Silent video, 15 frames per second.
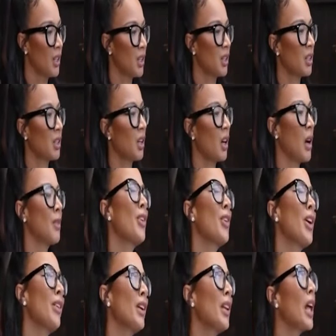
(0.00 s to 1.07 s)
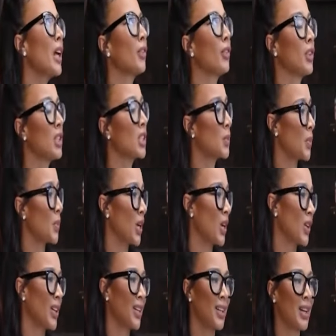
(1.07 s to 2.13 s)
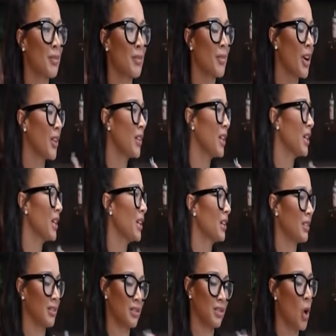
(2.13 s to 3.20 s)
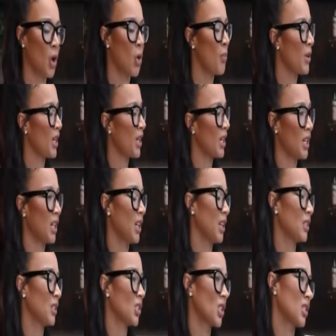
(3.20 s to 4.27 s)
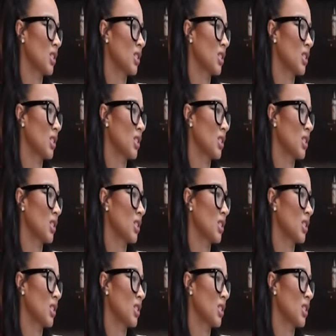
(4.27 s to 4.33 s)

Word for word: So you would you? Would I'm very like free spirit. I'm very open and